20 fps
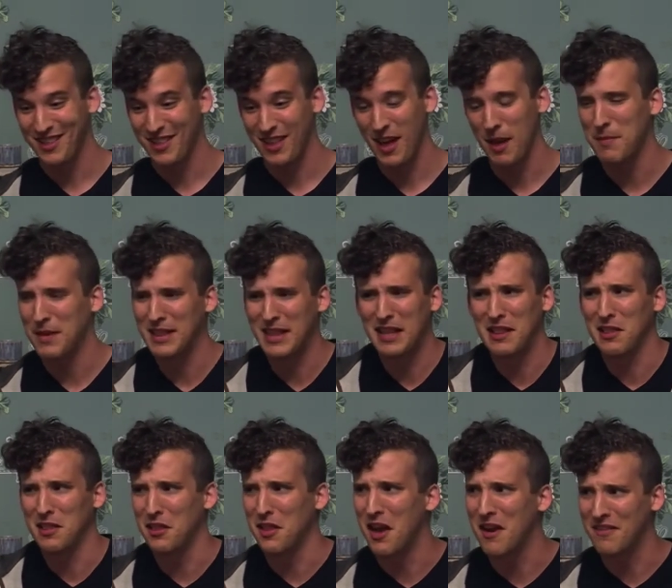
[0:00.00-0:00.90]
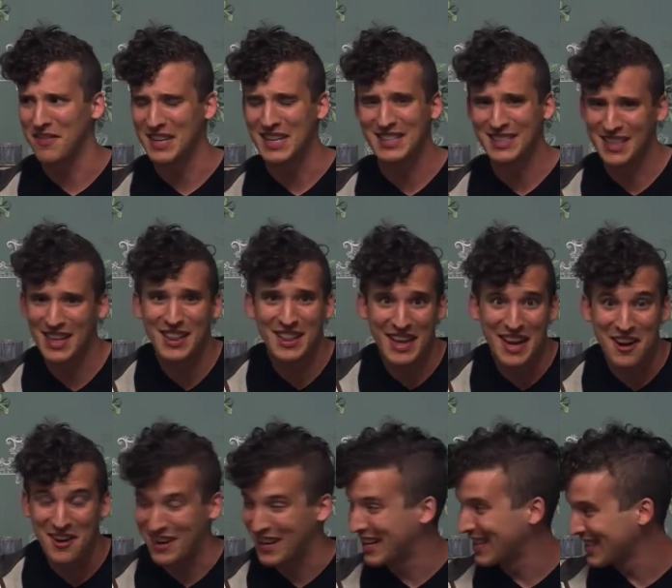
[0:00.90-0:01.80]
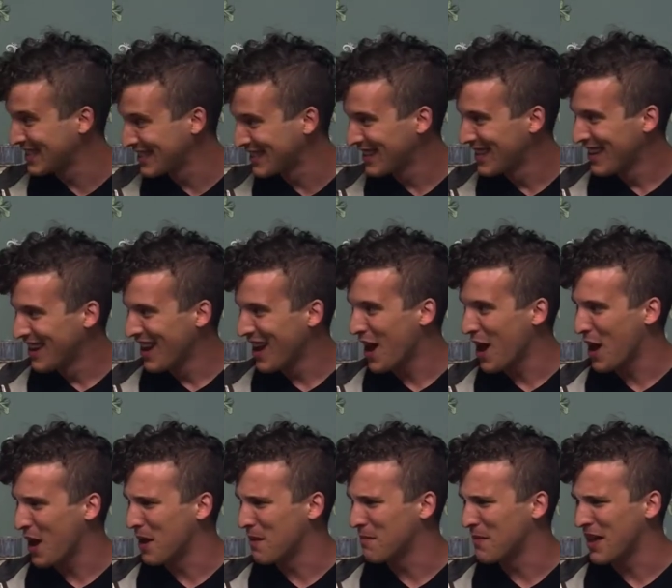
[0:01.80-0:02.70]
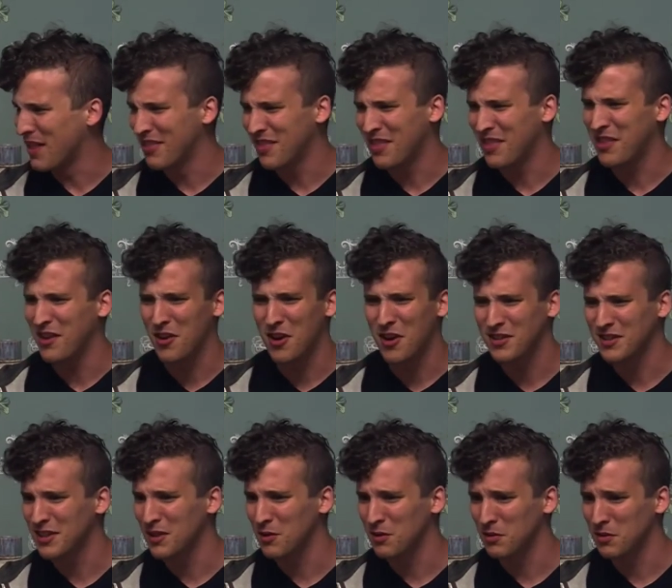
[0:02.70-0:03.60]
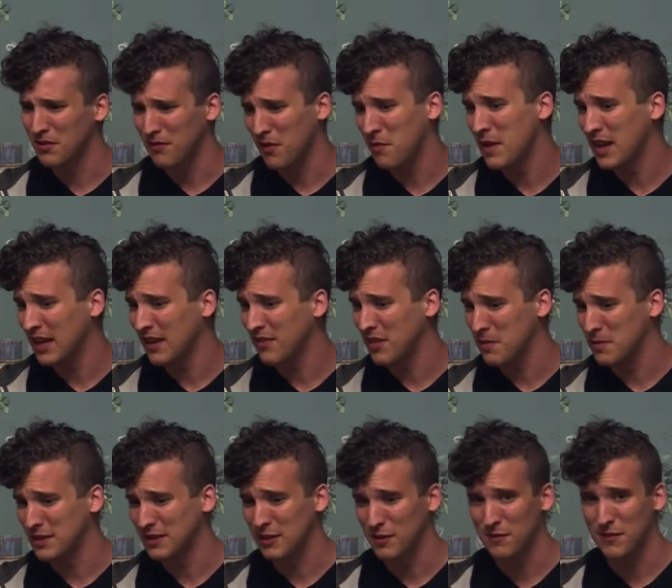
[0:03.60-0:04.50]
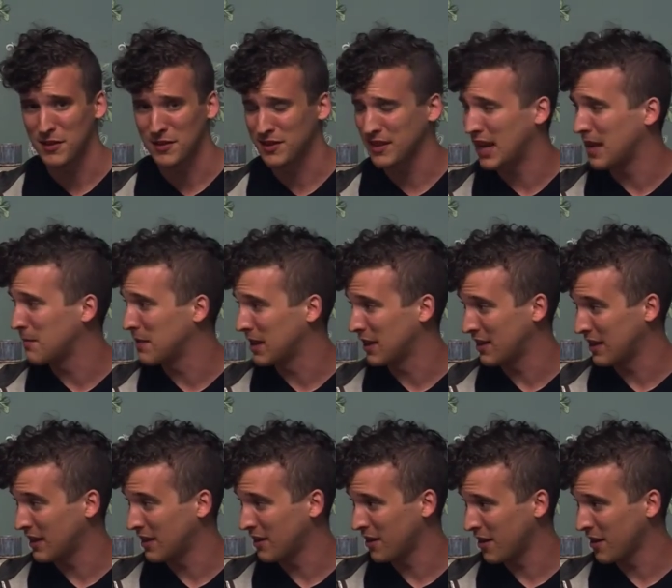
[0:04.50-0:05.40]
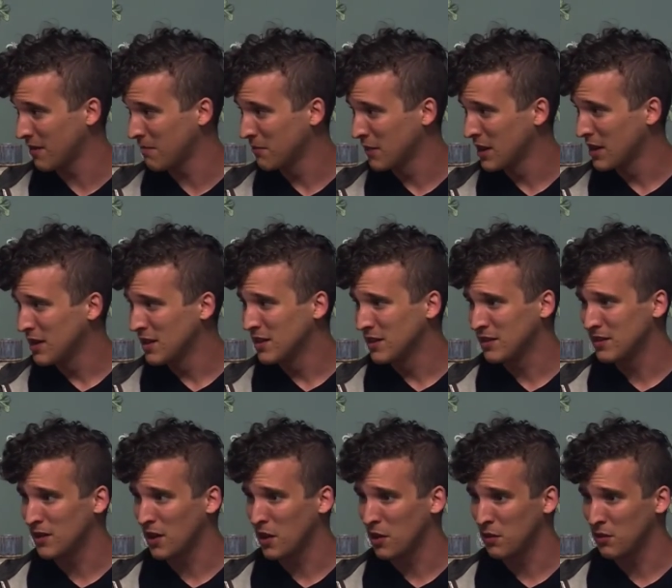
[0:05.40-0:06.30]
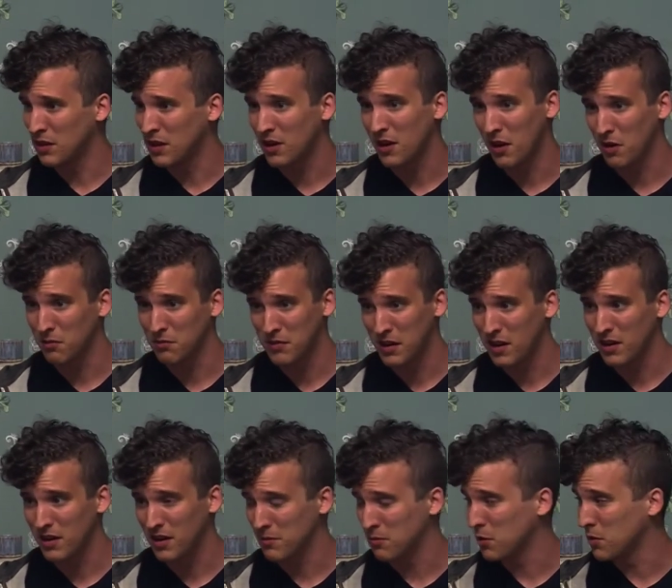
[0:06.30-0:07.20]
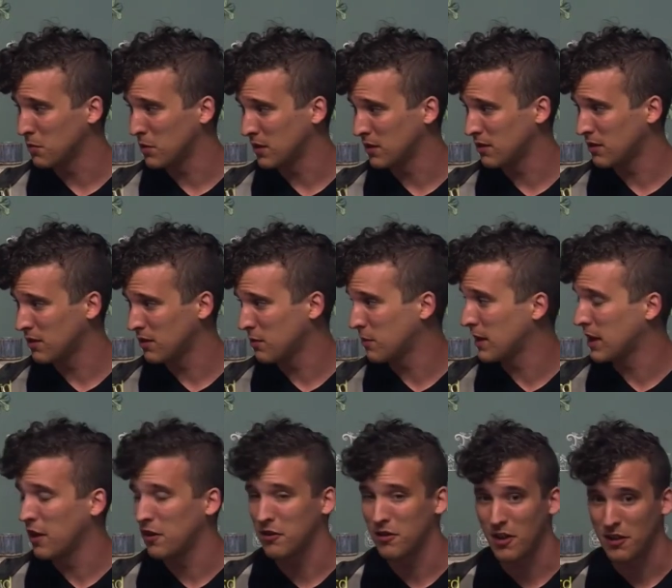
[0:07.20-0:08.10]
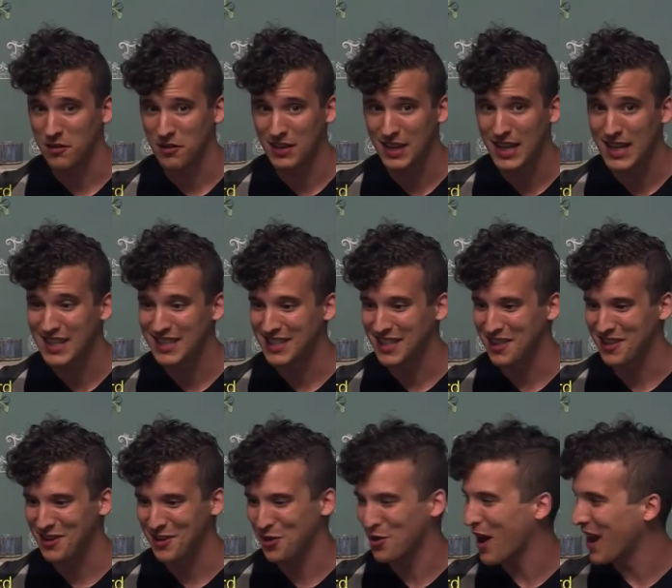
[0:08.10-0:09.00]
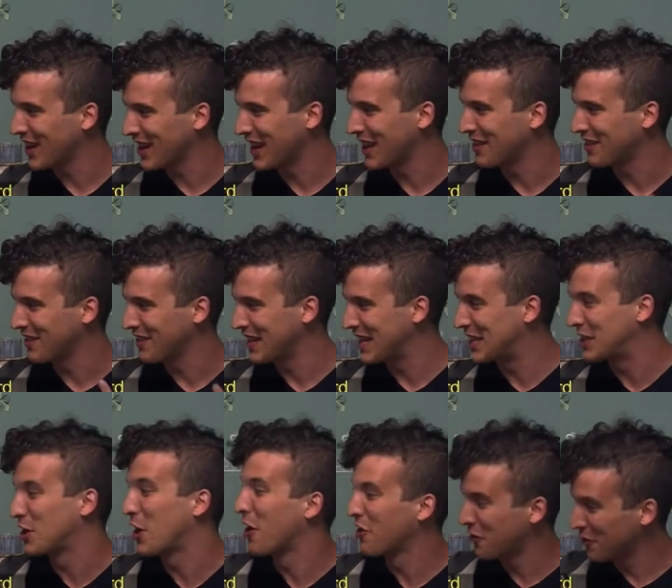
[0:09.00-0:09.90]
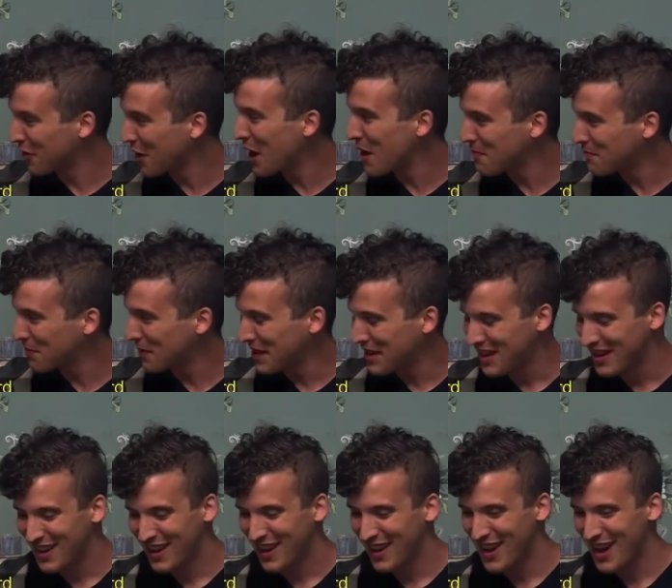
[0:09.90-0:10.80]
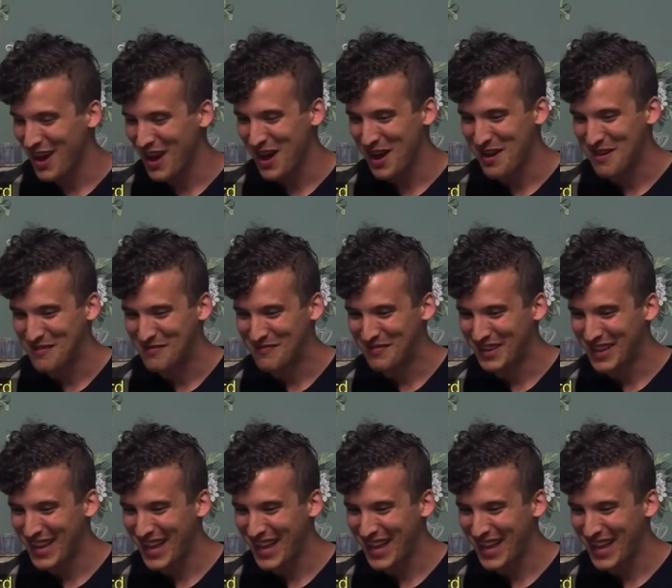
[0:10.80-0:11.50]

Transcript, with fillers: I mean, they love it. It's hilarious. Um, and they're also, for many of them, it's their first time in a theater. Mm-hmm. So, you know, they're in a room with 300 other kids and they're cracking each other up um,